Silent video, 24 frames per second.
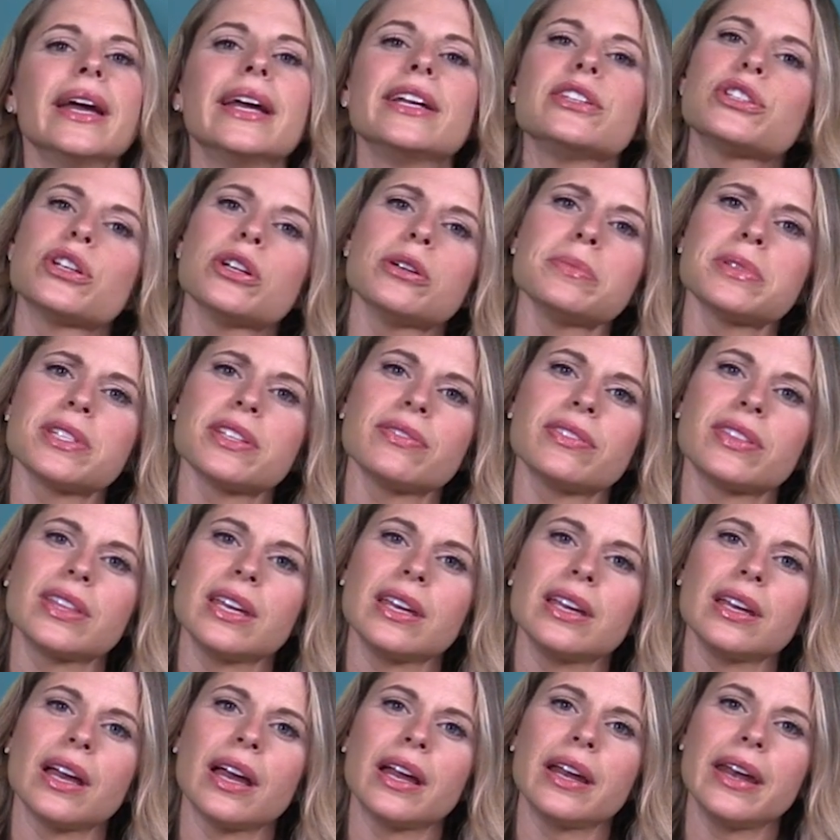In terms of
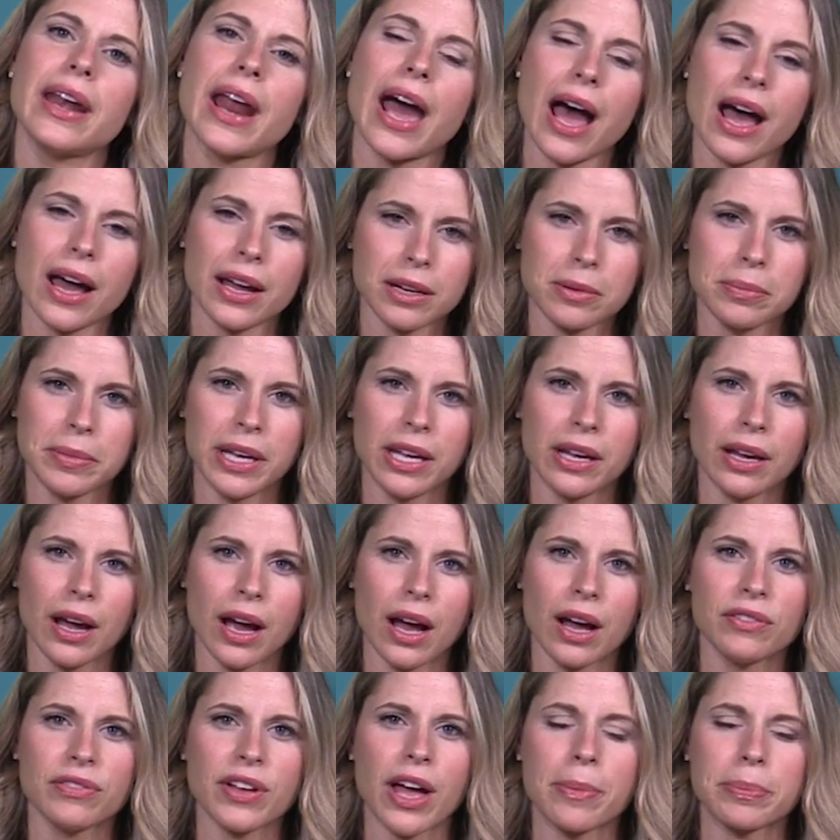the anatomy
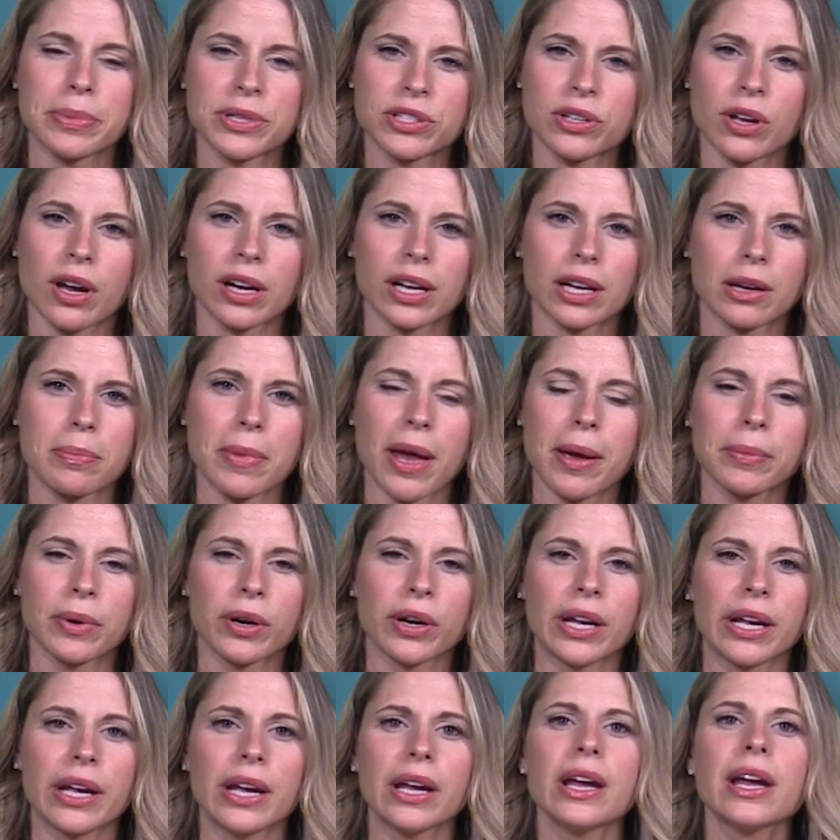of episodic
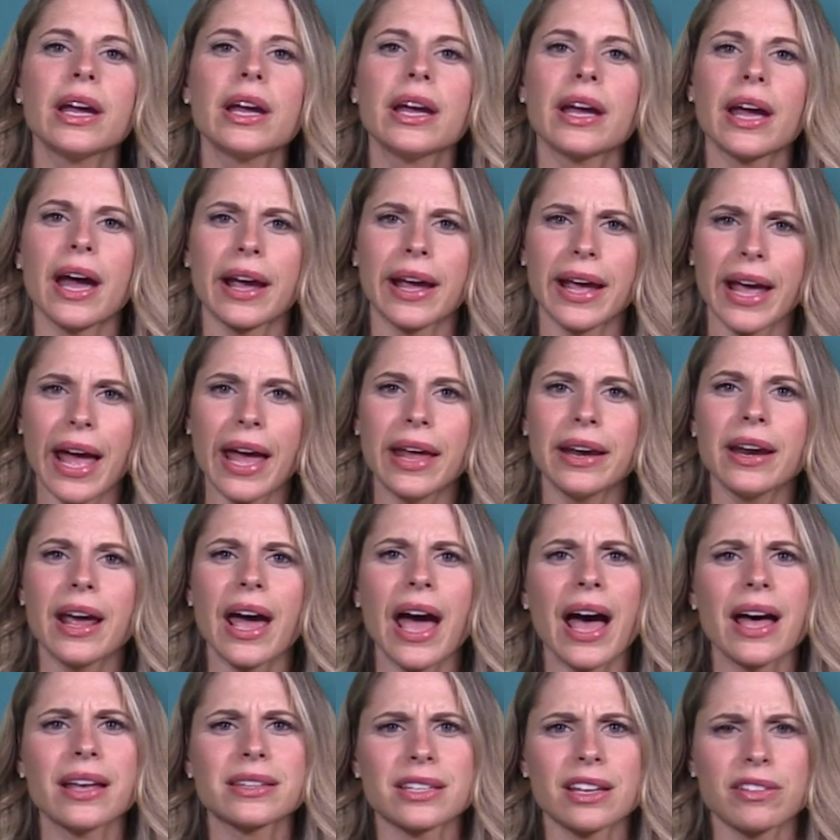memory, again,
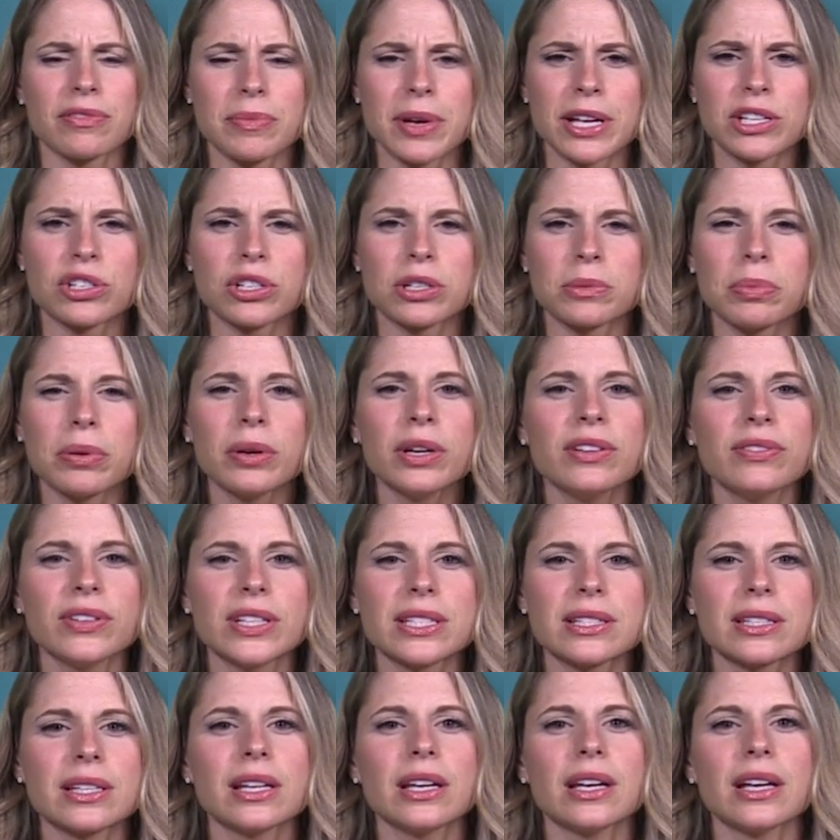as I've mentioned
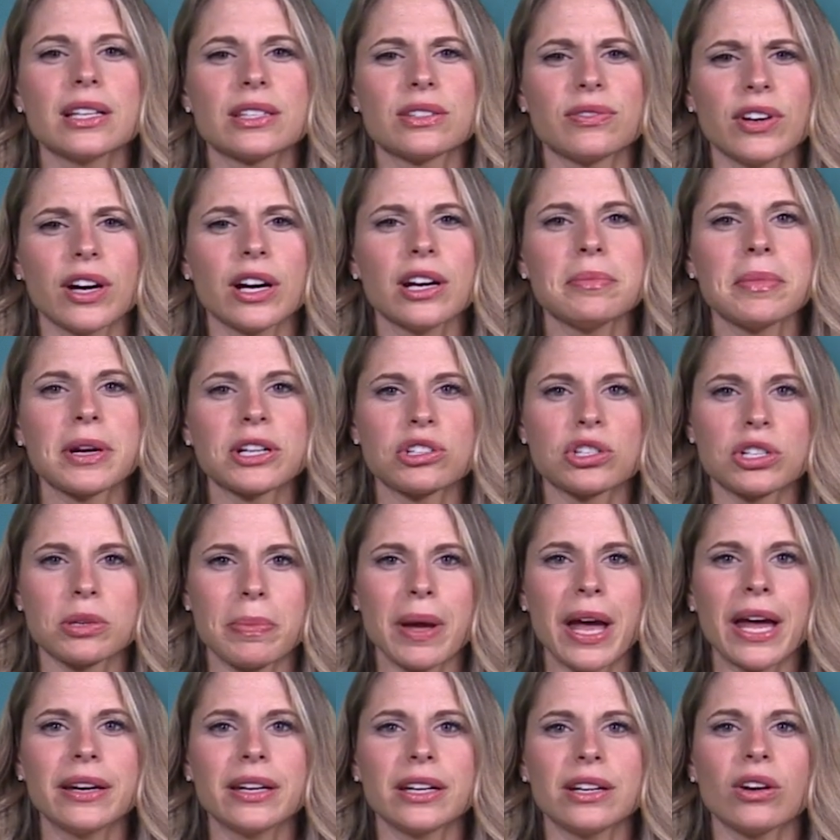previously, it's very much
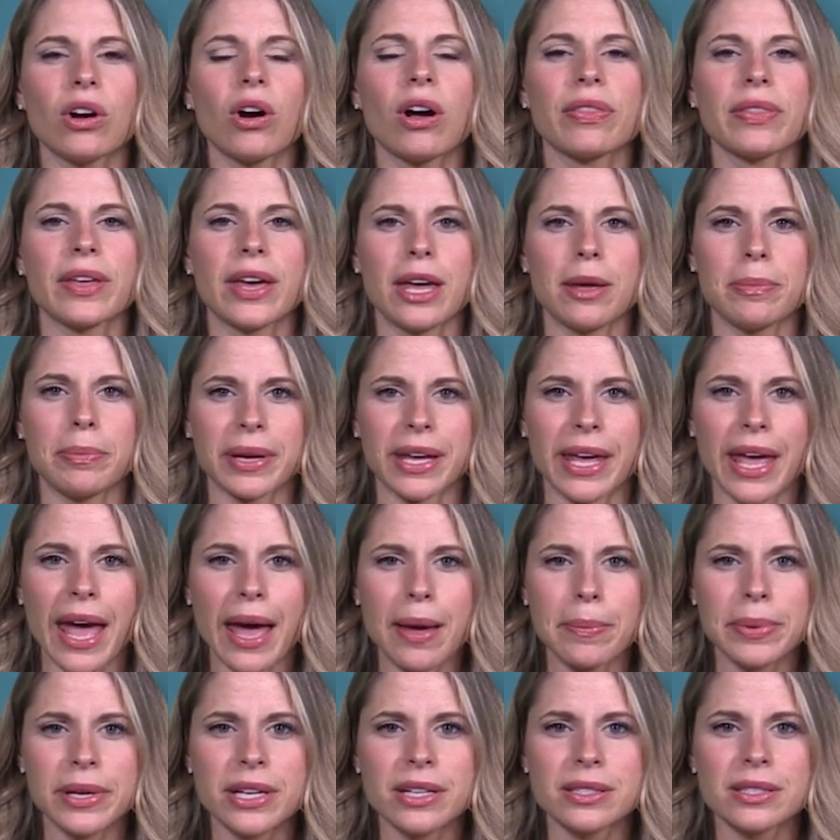dependent on the
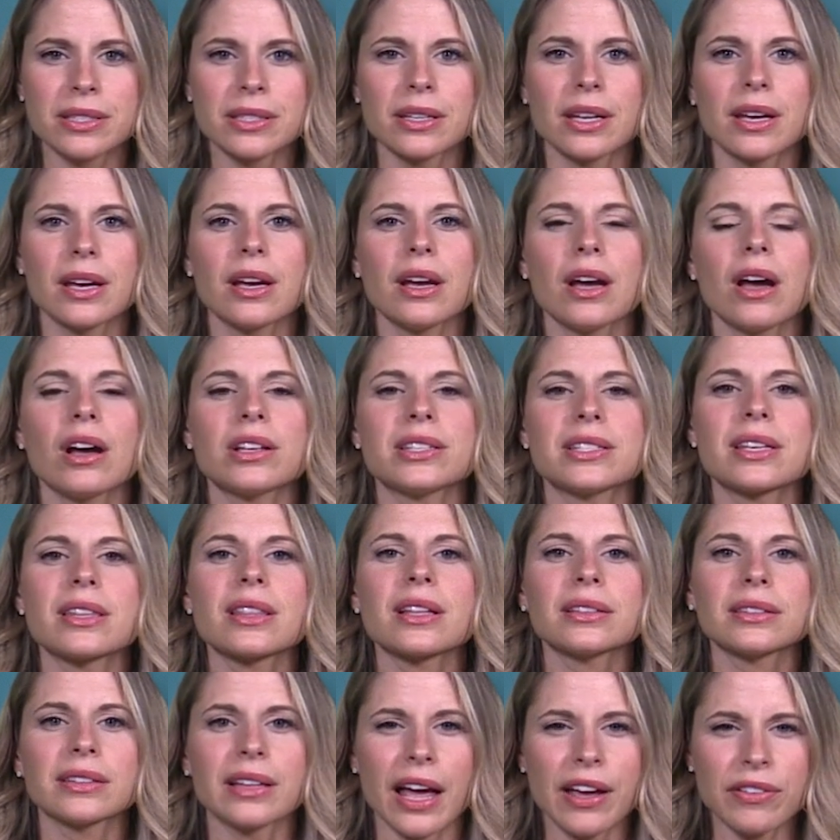hippocampus. To
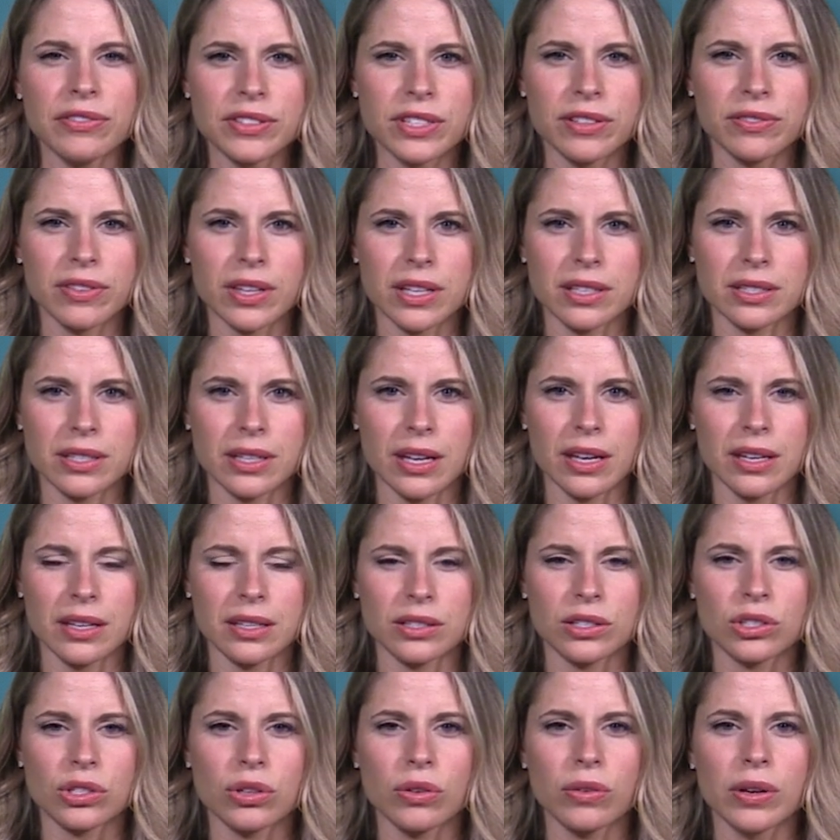the left of this
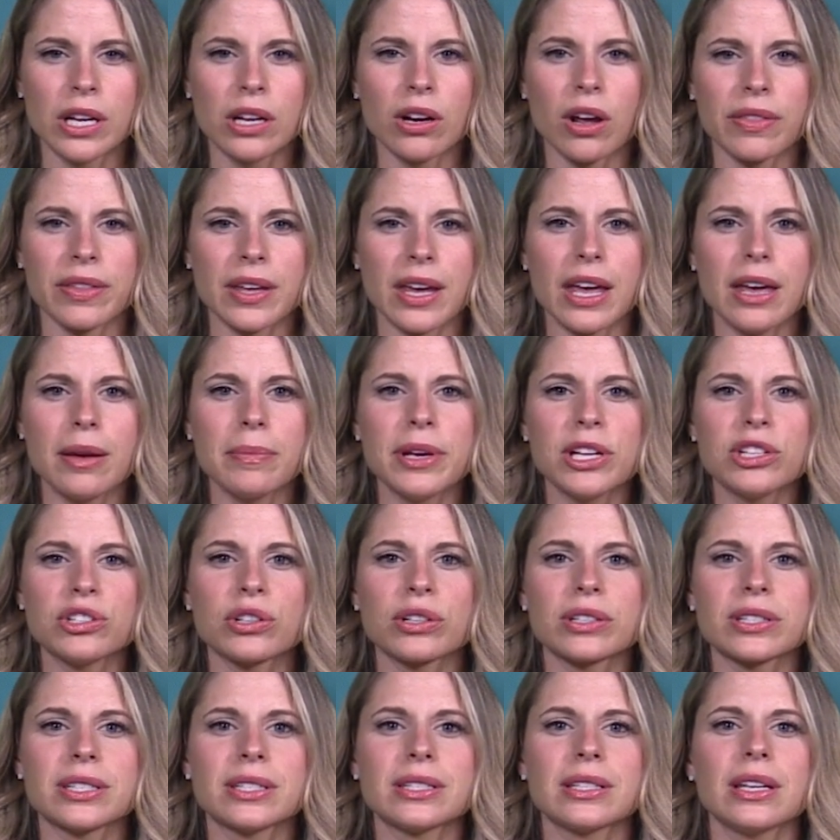screen on the image,
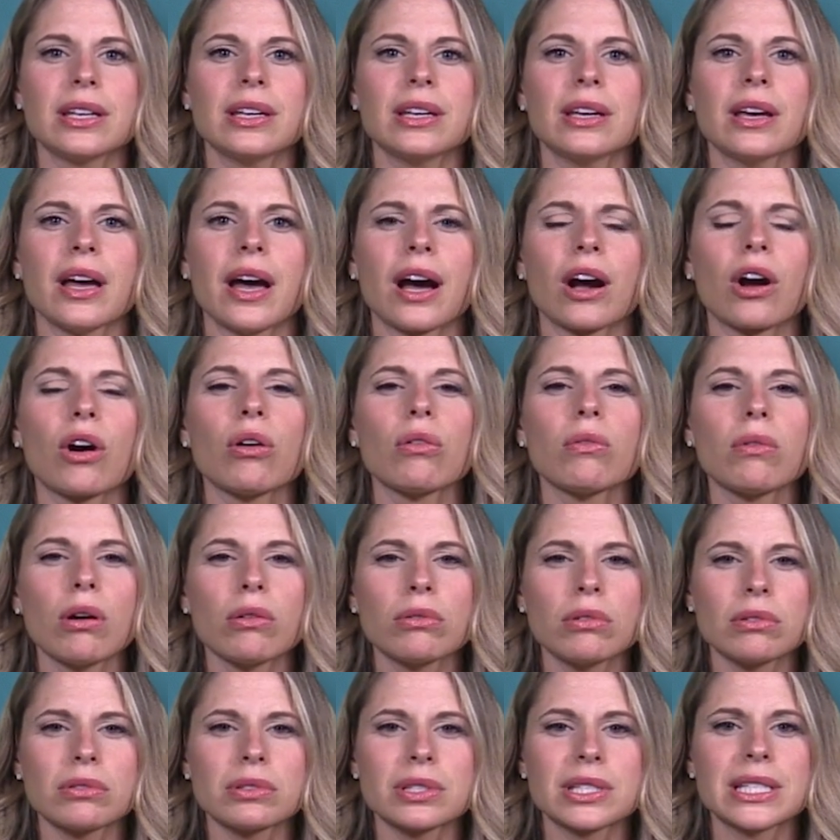you'll see a
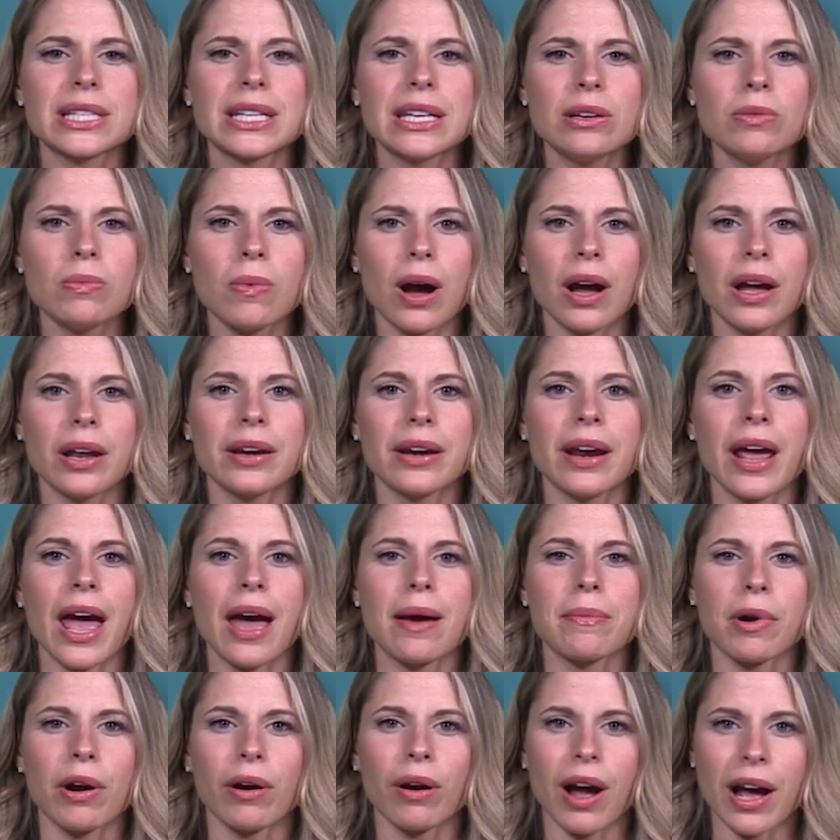coronal T1
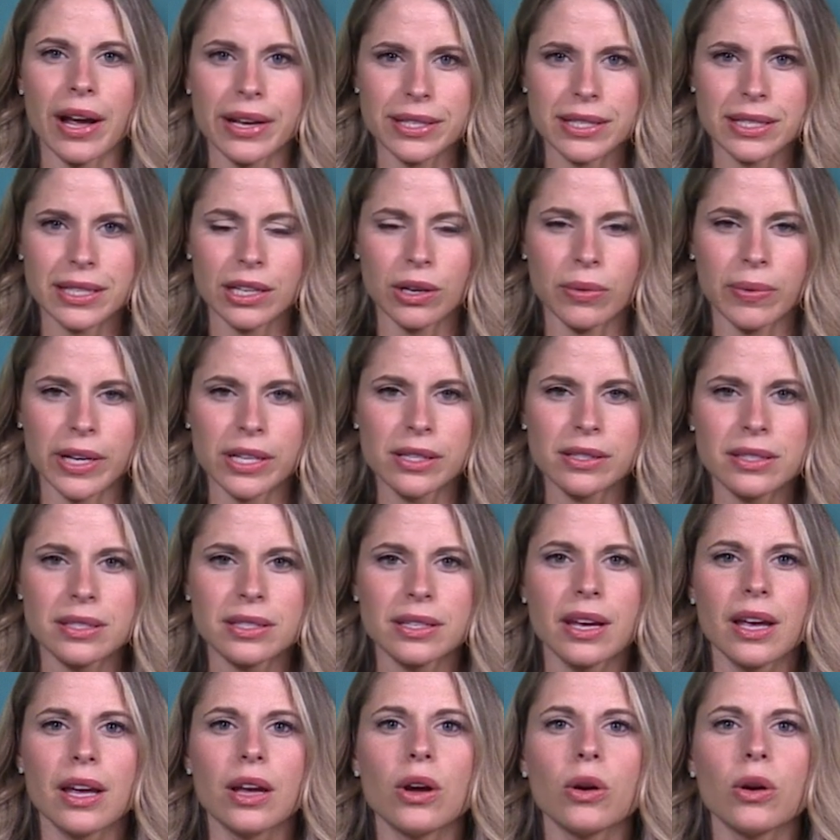MRI sequence